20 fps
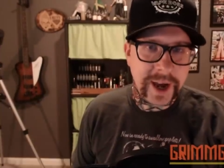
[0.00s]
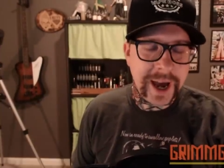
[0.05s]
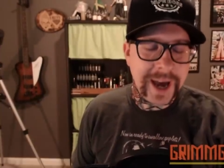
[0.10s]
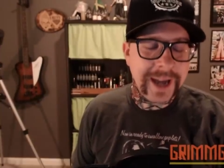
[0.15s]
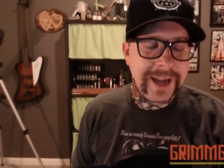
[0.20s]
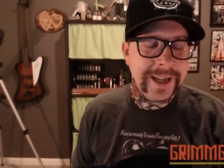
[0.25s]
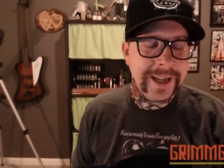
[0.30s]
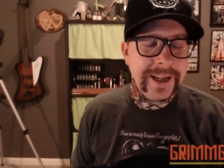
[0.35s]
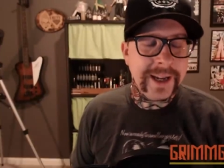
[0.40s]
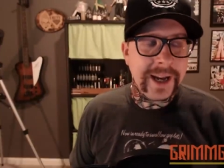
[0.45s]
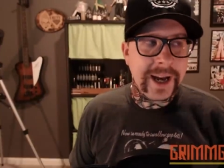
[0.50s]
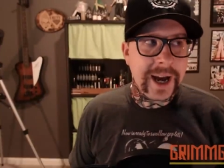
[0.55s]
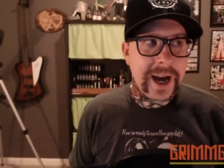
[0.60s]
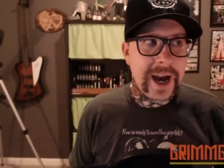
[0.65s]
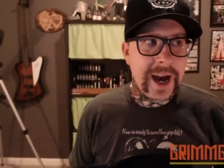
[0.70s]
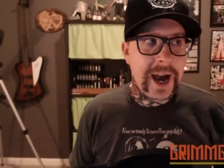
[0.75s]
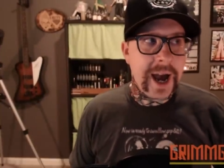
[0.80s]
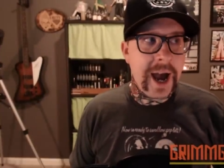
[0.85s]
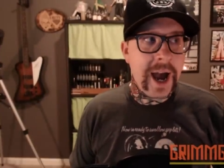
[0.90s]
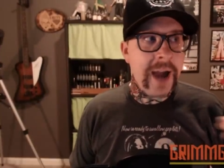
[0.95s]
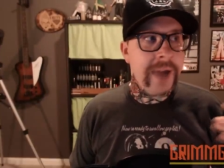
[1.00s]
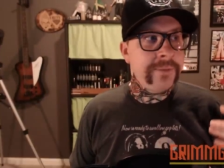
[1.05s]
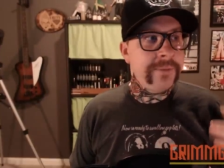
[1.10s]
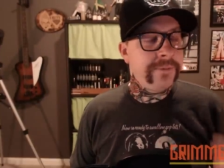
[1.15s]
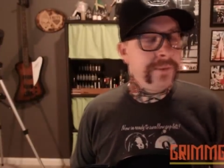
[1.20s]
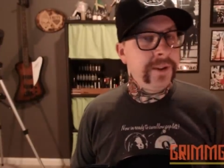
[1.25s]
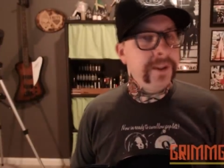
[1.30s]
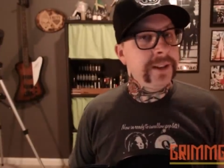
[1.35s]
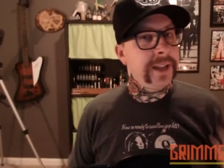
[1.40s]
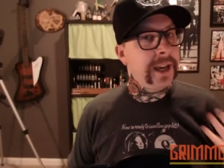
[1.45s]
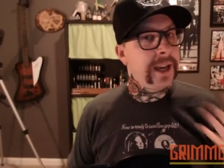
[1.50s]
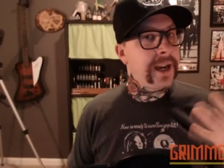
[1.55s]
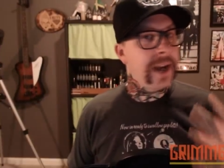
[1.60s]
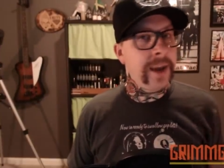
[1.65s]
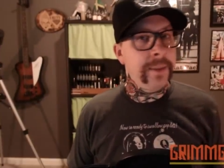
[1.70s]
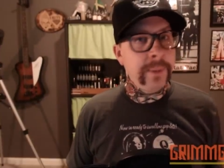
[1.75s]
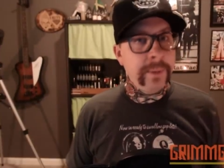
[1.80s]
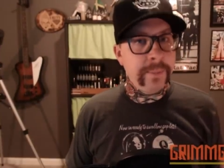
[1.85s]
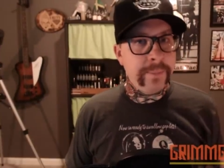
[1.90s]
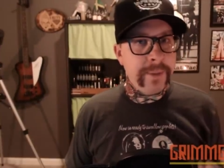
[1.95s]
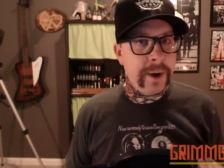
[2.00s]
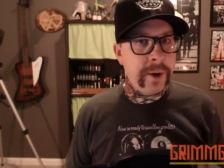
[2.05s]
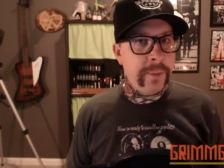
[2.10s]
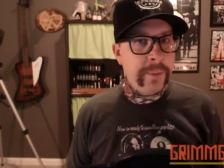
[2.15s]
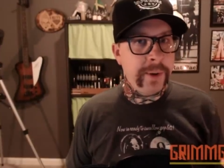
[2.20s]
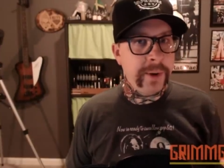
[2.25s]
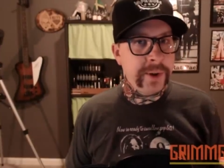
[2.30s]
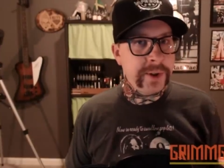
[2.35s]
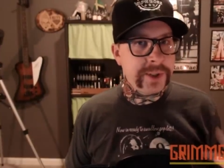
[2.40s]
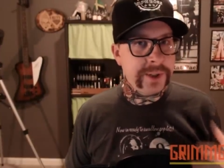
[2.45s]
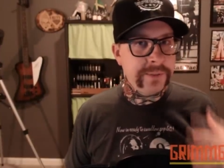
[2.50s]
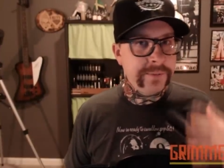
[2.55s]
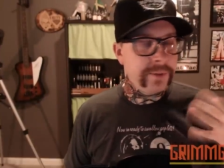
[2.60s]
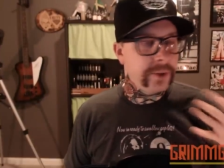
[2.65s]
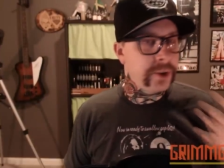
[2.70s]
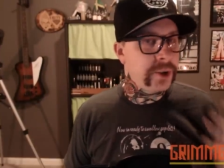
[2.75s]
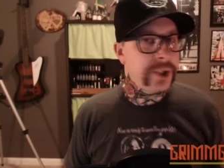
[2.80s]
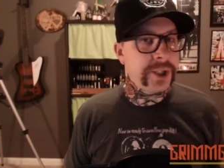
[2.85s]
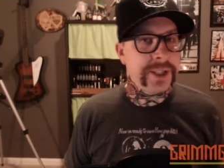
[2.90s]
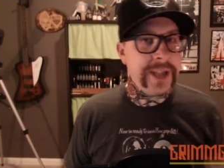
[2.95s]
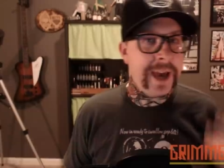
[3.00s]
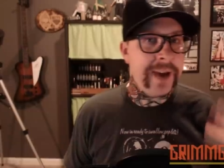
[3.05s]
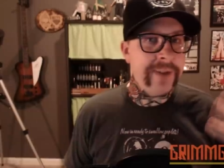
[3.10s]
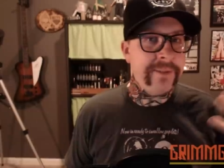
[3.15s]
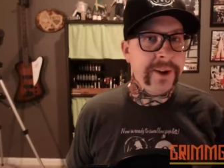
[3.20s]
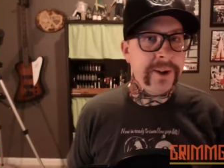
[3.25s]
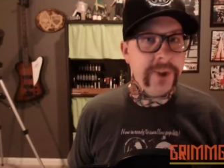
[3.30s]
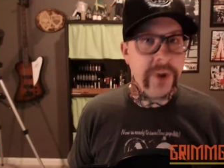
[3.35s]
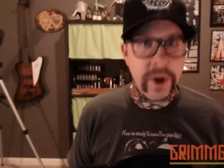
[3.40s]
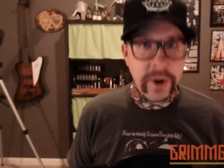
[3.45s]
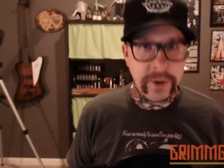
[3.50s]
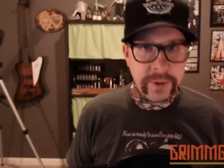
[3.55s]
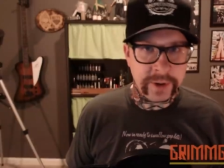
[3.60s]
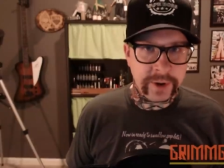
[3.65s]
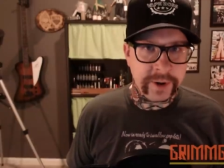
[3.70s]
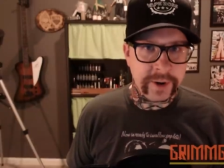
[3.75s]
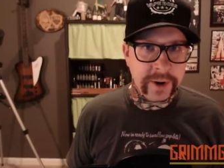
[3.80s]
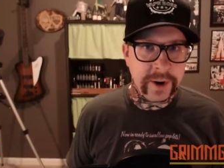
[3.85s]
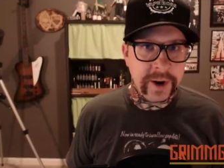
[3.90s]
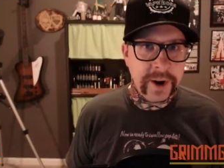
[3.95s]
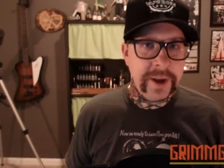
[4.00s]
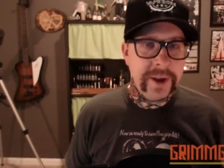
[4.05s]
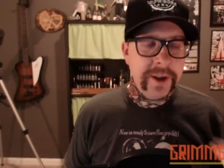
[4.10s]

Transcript: I I feel like I'm a better person for just having known her.